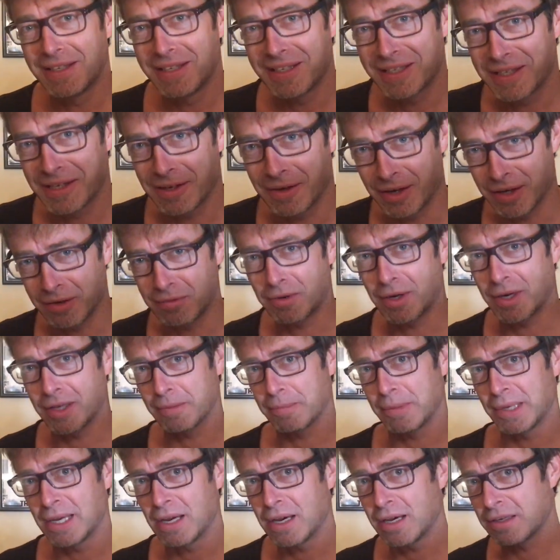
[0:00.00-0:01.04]
So I'd rather
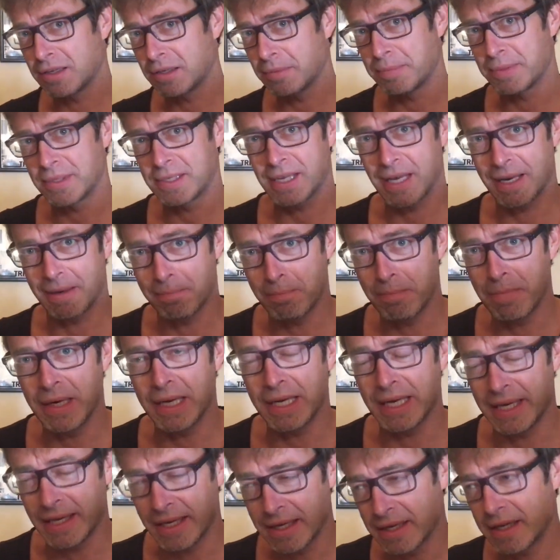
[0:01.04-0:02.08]
be 100%
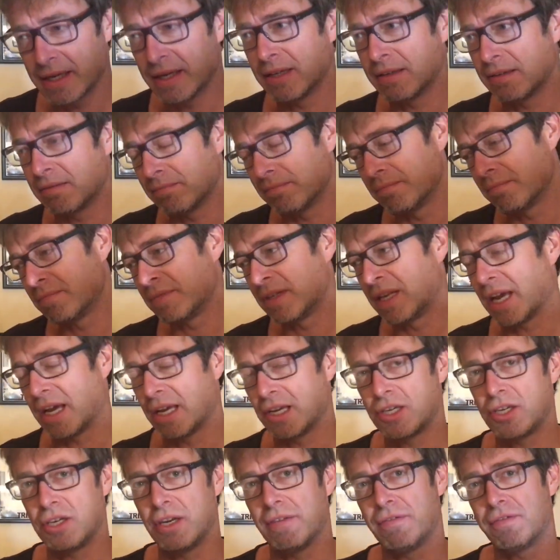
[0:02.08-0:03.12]
me and get
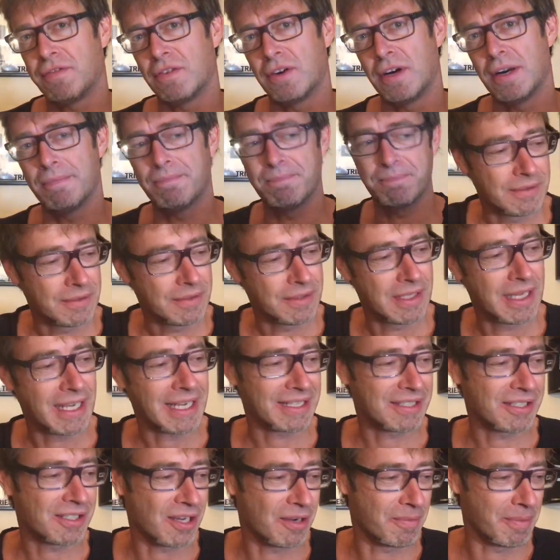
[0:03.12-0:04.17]
shit for it.
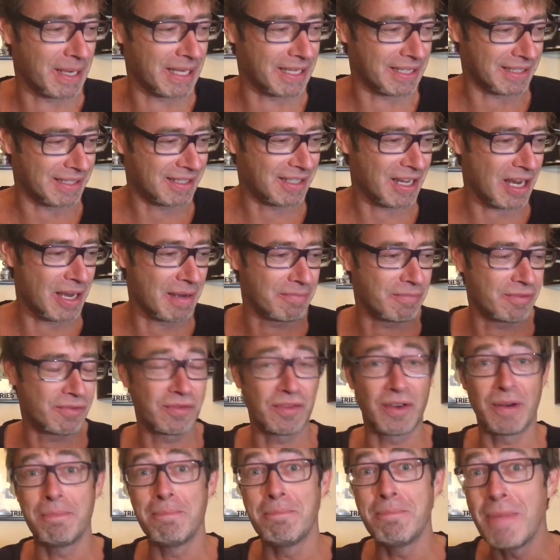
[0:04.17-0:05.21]
Next comment comes
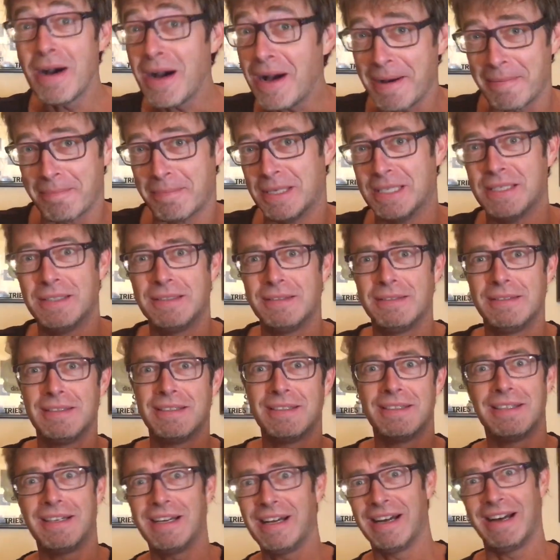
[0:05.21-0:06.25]
from Mum.
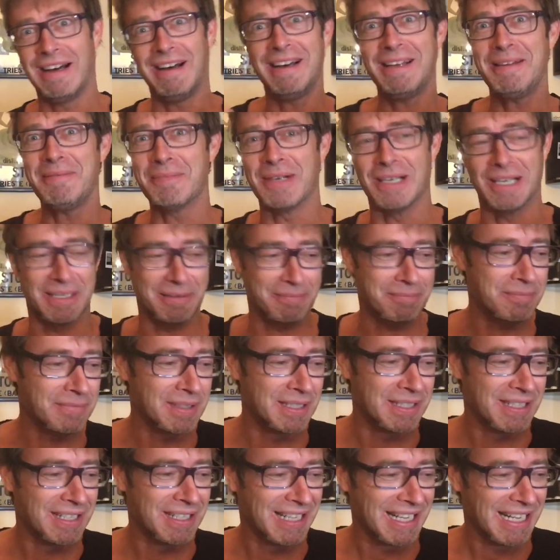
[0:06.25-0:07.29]
Hi Mum.
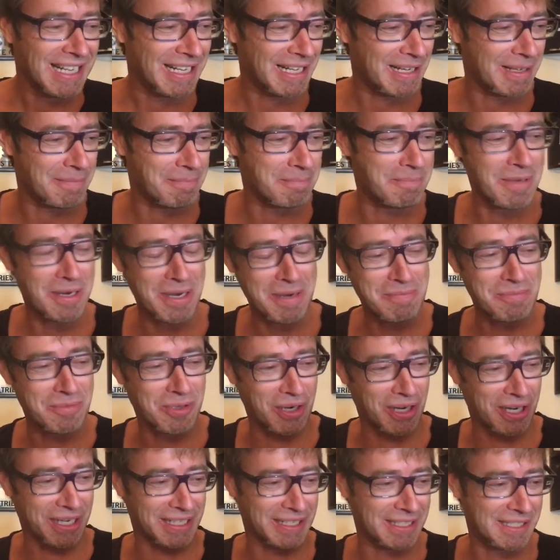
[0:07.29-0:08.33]
Mum
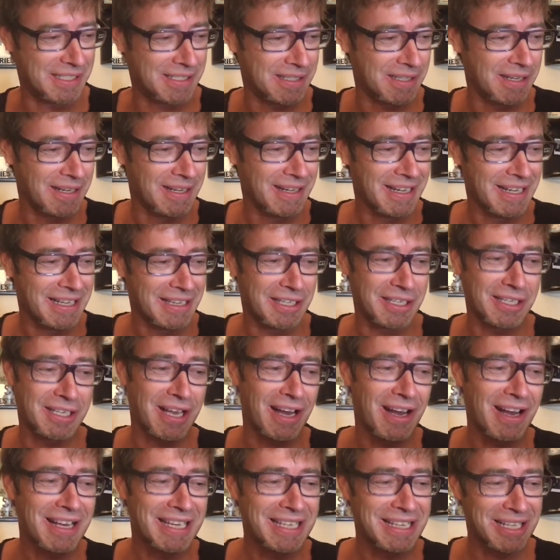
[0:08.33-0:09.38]
writes, the
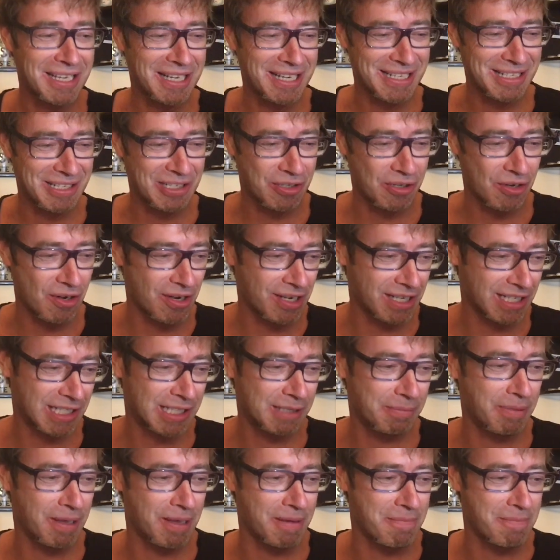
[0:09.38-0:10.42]
guy that is trying to
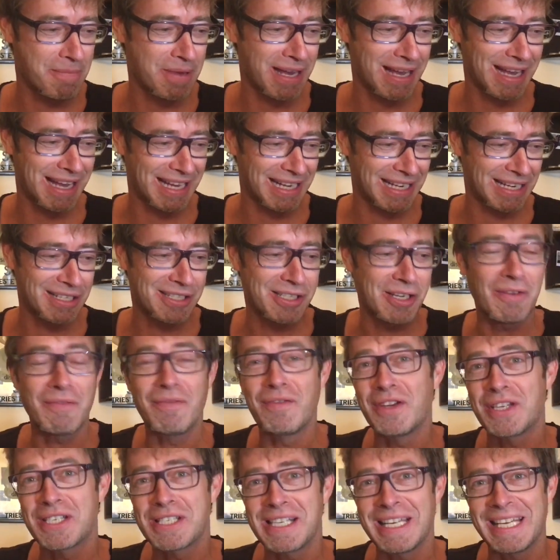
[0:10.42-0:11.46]
be a man has
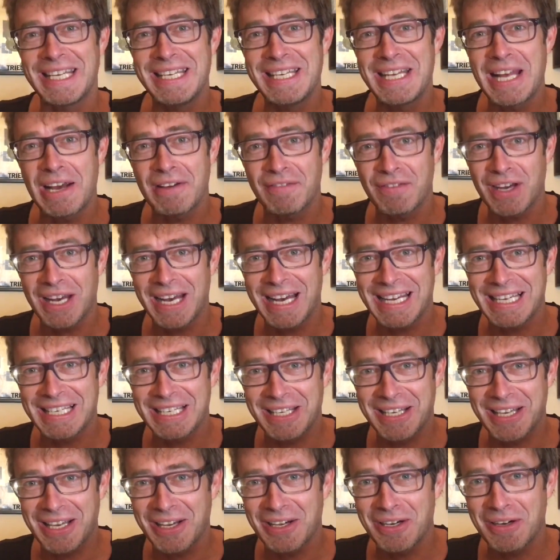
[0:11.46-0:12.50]
obviously never had a
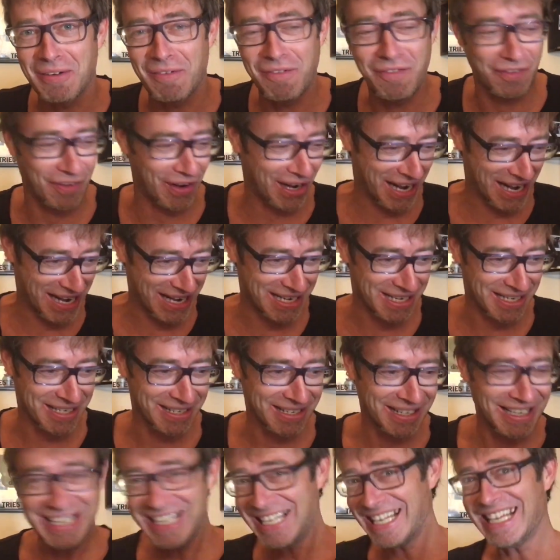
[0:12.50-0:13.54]
girlfriend.
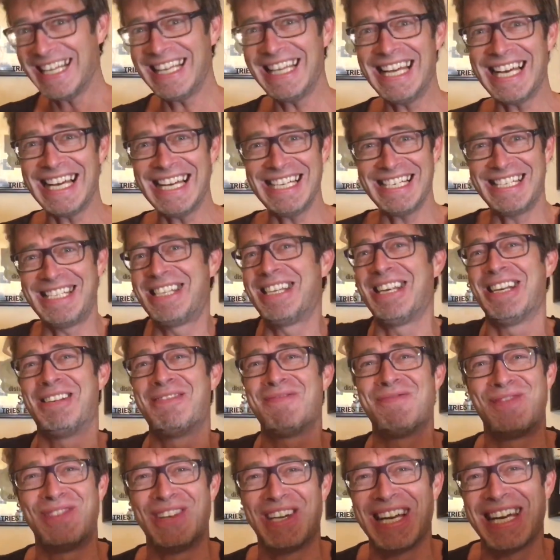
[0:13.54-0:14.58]
It's
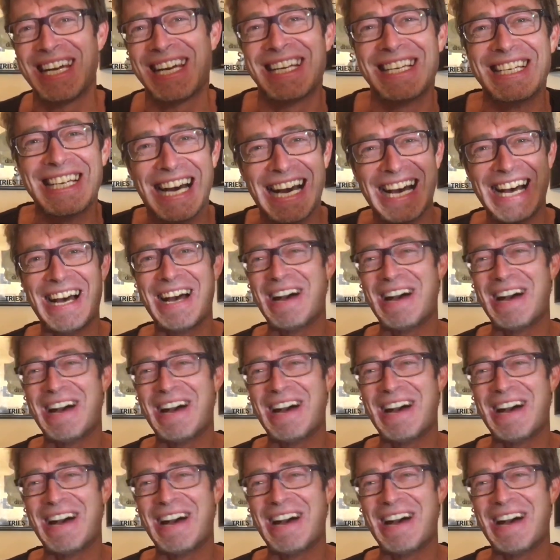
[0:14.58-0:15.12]
just brilliant.